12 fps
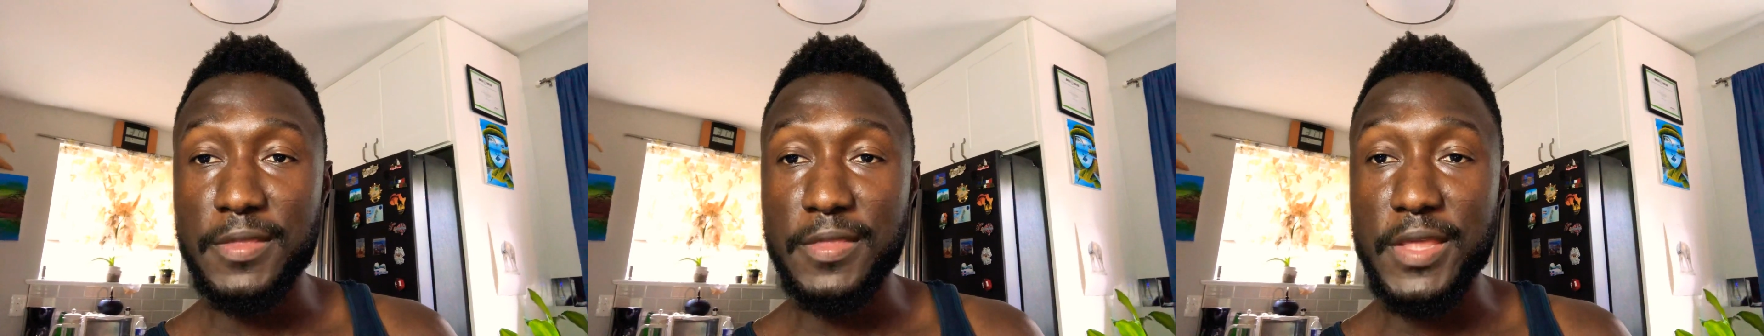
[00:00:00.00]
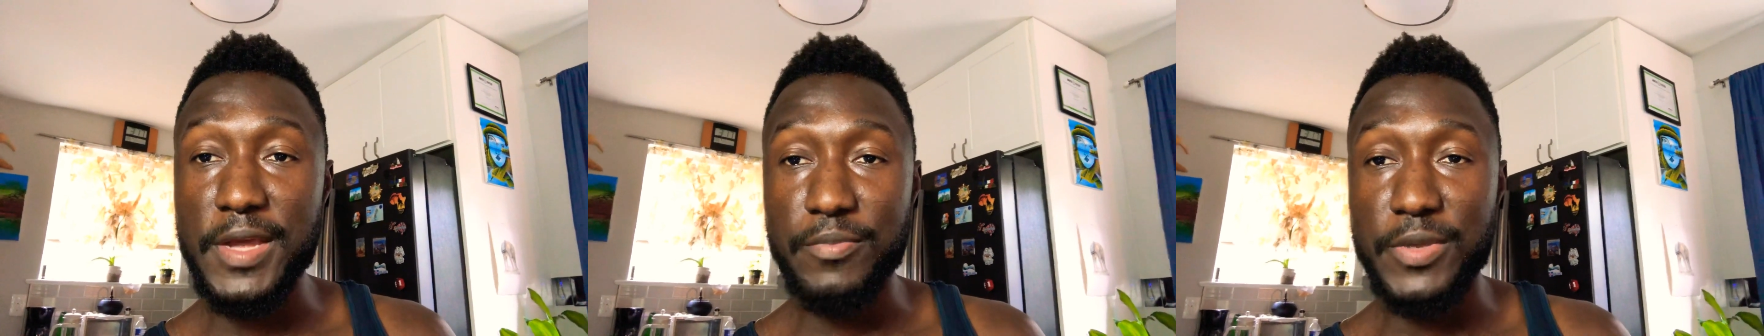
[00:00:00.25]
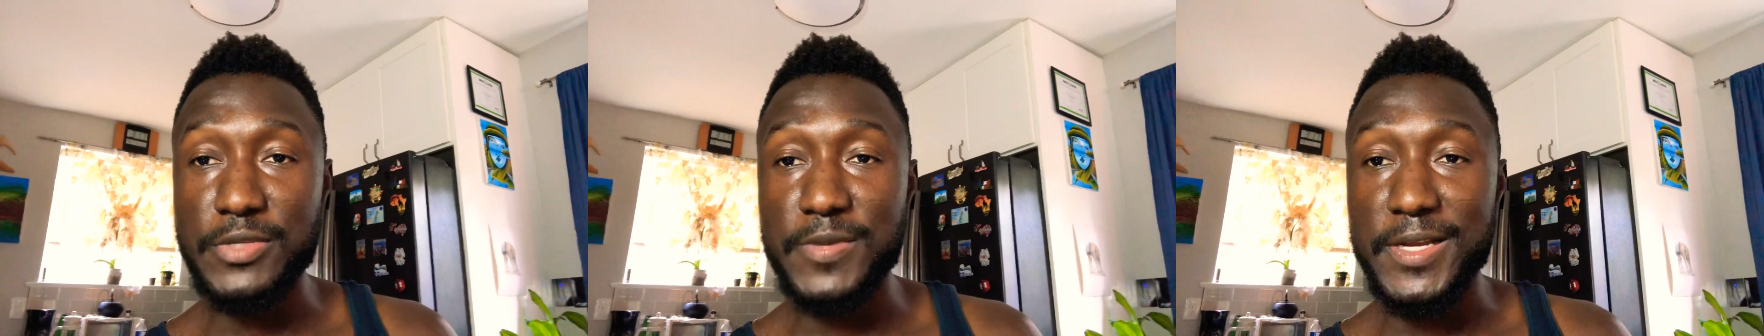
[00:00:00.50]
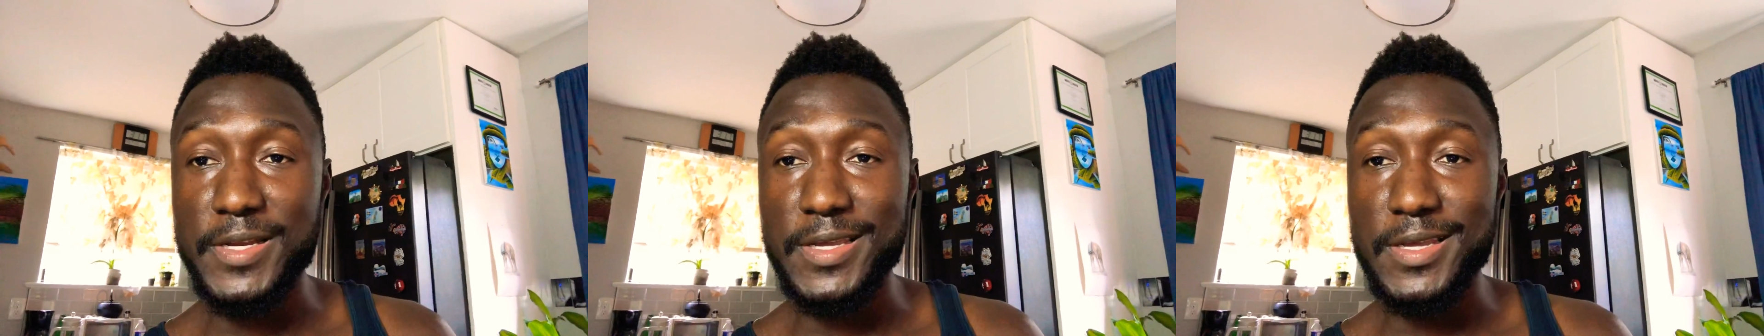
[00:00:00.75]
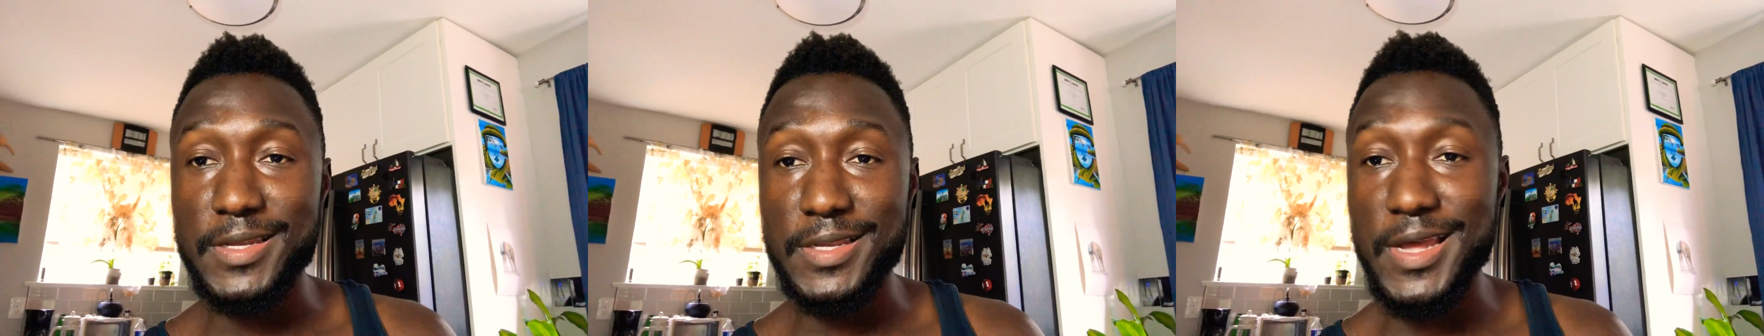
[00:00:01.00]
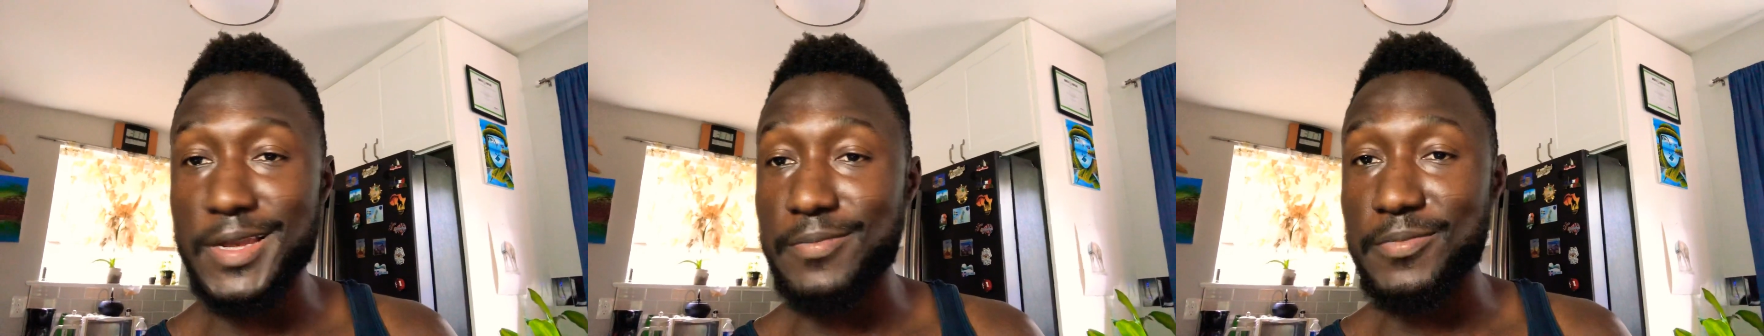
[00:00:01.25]
That makes my day.
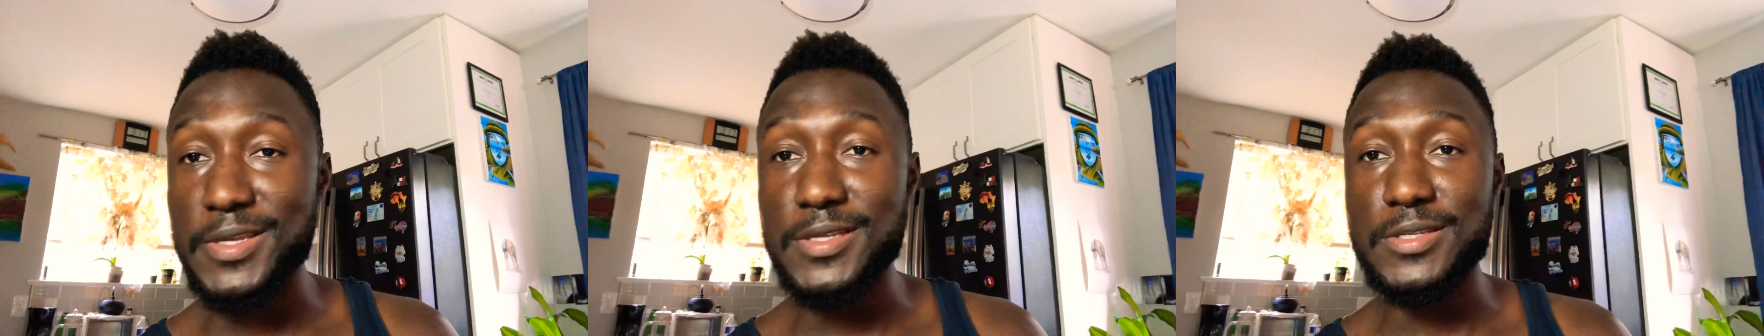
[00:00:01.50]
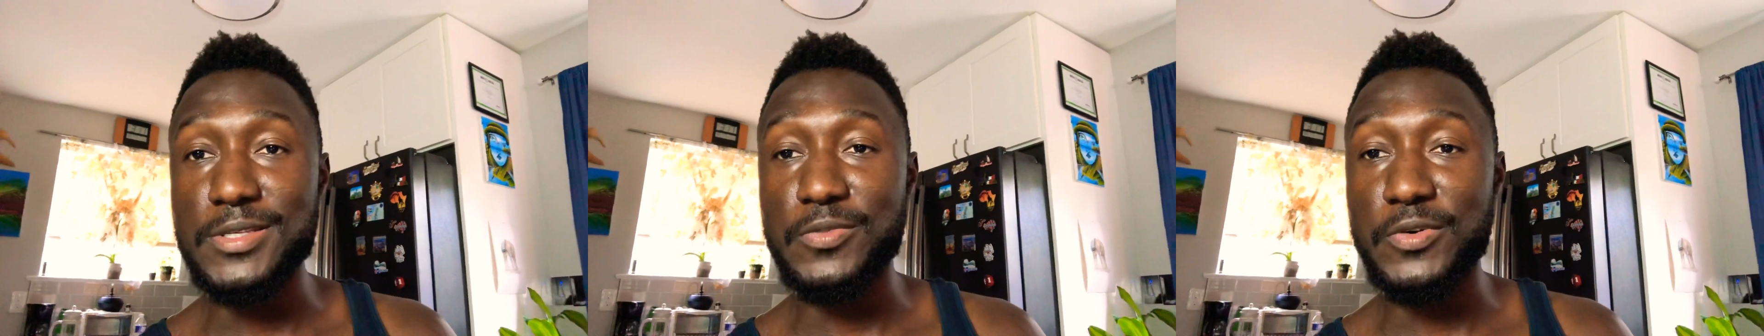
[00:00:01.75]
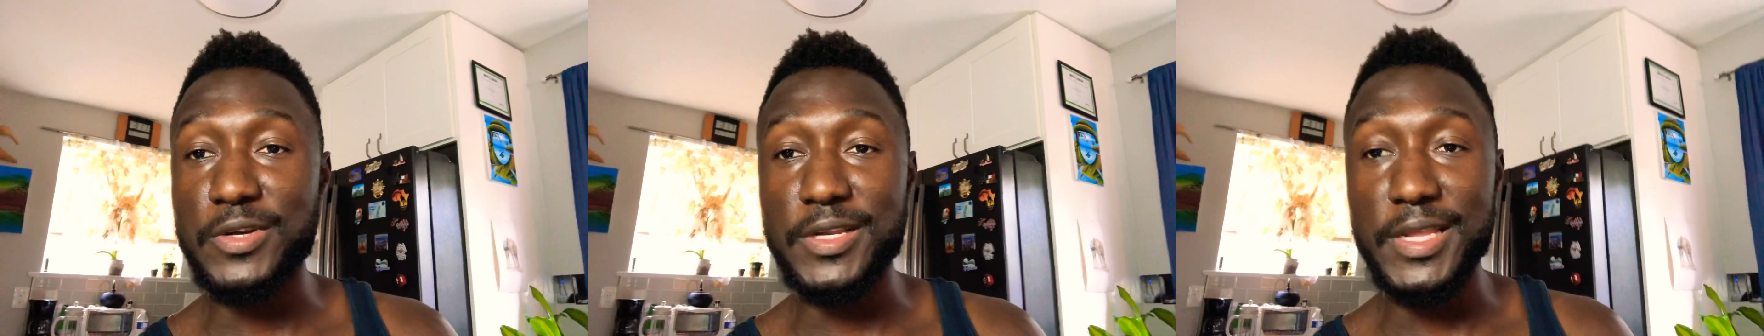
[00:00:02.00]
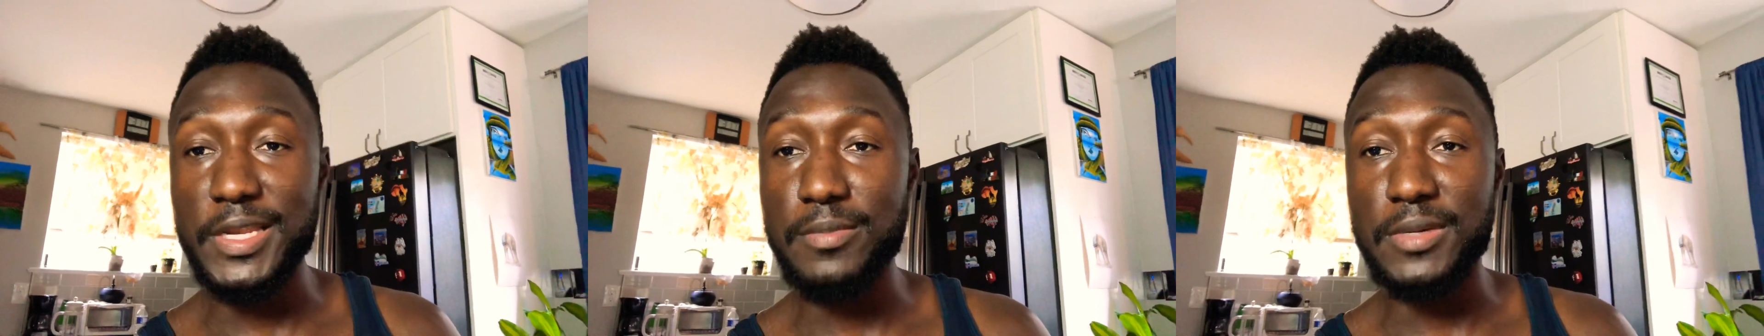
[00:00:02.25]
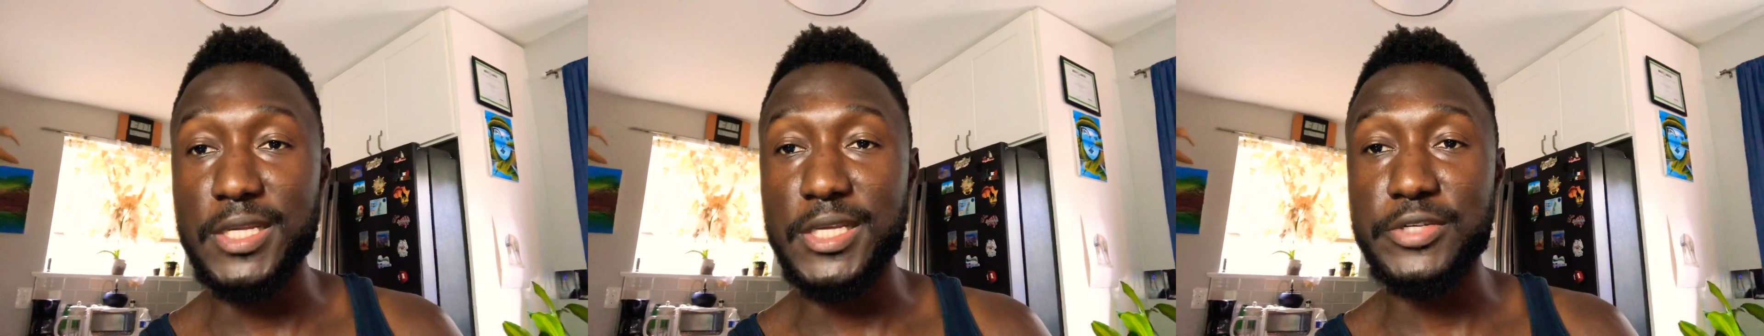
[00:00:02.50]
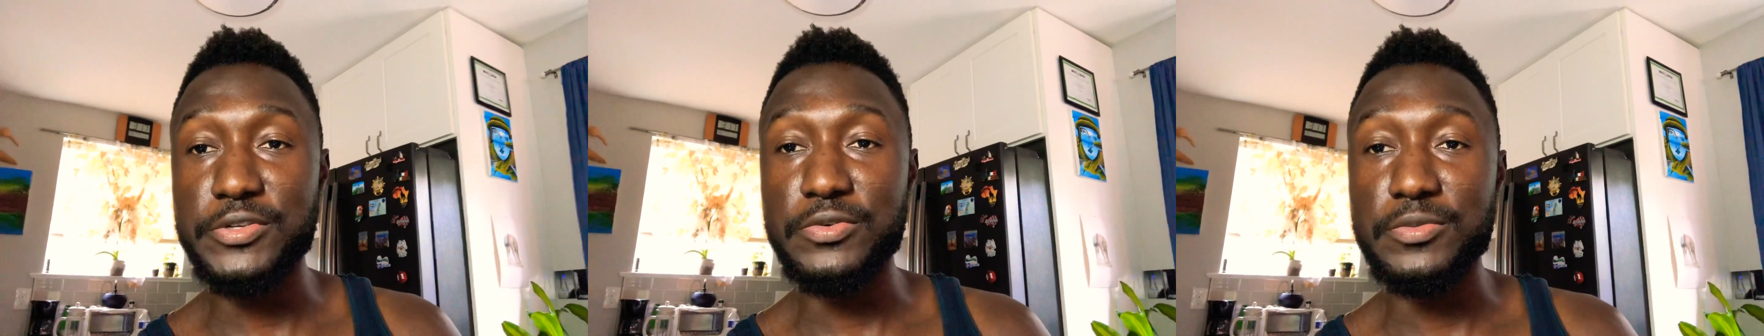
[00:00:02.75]
That means more than any money
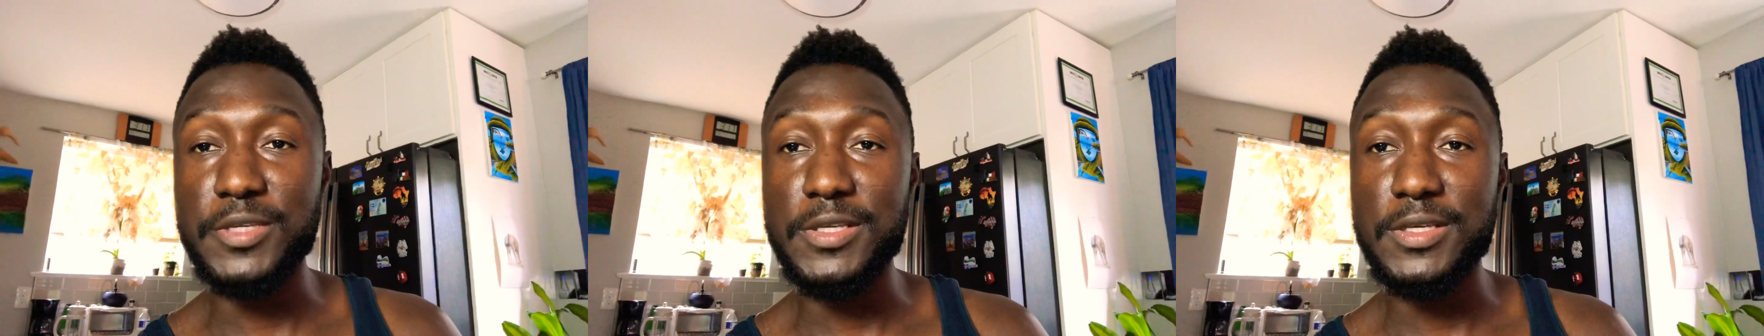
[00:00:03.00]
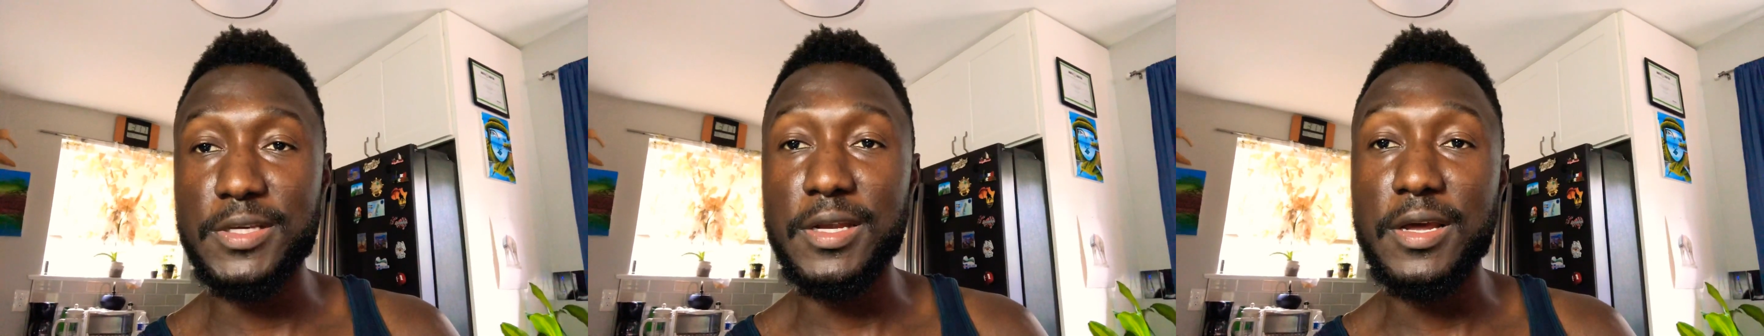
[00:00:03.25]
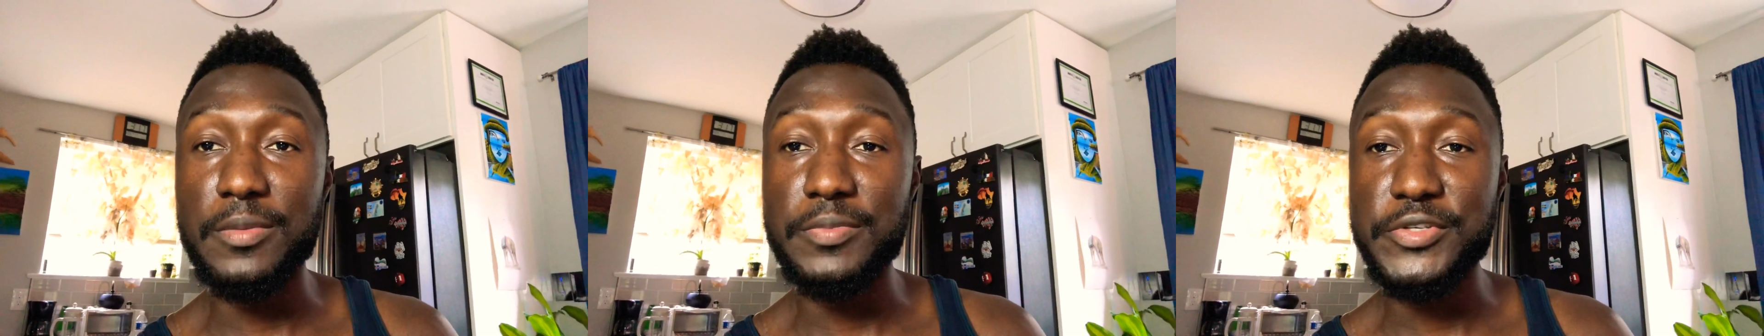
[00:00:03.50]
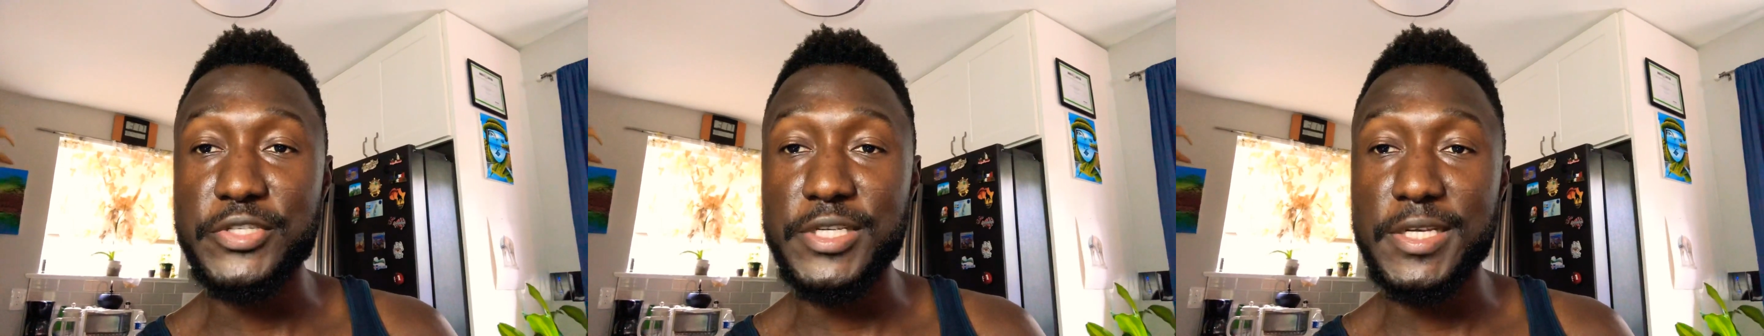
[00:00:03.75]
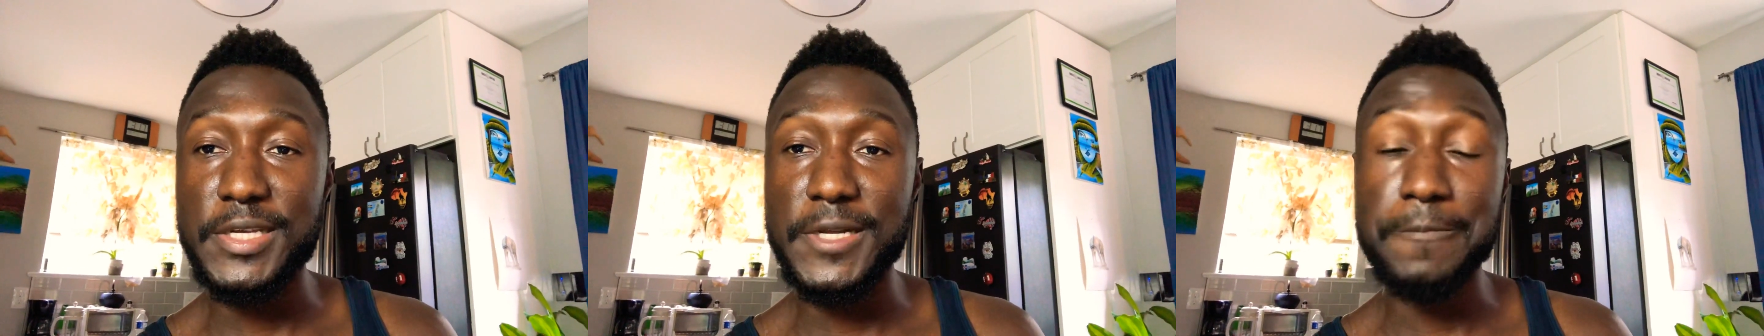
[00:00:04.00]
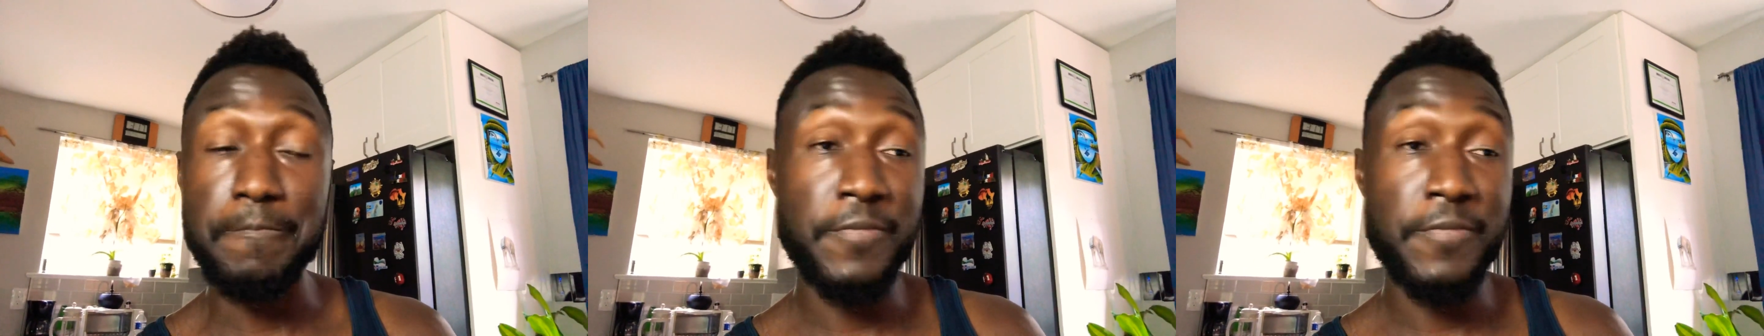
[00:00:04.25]
to me, and I appreciate that.